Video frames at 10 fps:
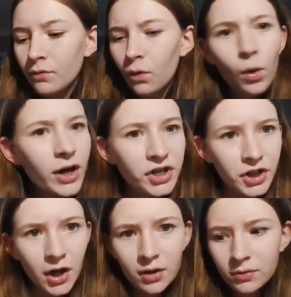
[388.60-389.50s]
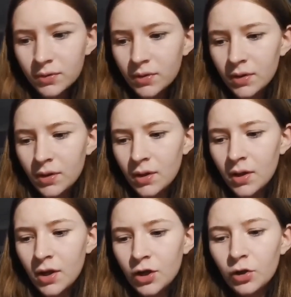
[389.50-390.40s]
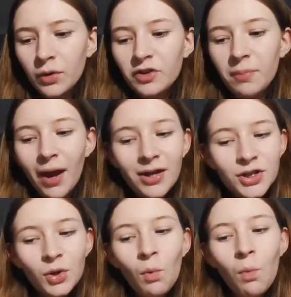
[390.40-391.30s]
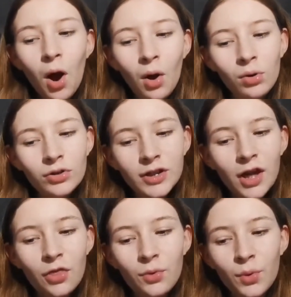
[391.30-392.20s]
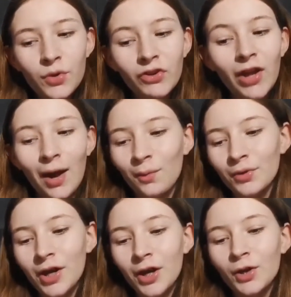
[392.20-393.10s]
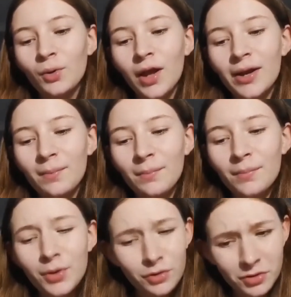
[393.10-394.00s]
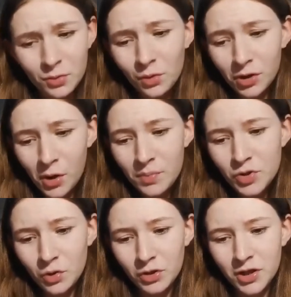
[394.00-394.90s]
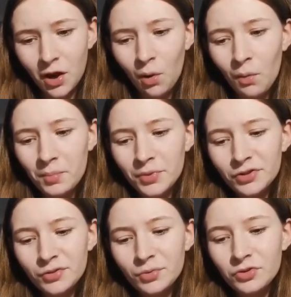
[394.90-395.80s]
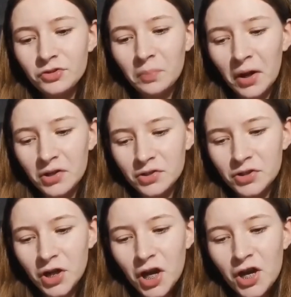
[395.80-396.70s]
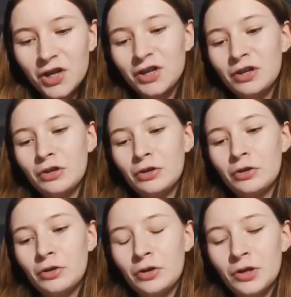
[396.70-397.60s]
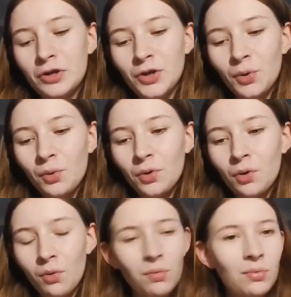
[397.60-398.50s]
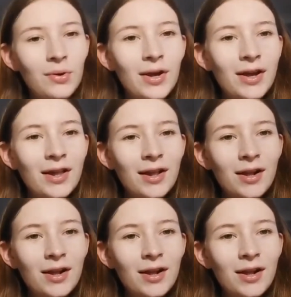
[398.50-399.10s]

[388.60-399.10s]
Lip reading: The Voyager. You expand your world through sound. You're like a musical globetrotter or a musical sponge. You're cool.